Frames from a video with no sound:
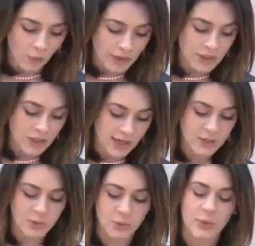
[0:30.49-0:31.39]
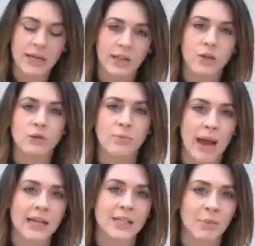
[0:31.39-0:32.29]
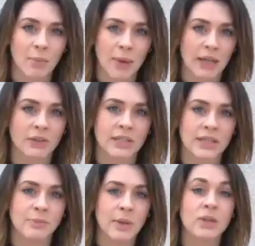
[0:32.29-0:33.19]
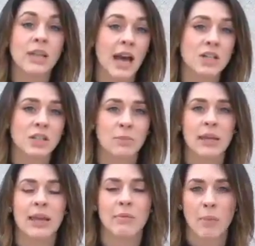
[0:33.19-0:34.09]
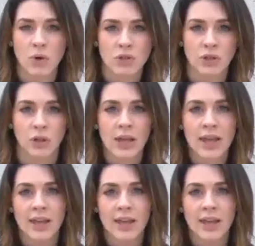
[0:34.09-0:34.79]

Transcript: When the judge was reading those maximum penalties, Pierce actually became emotional,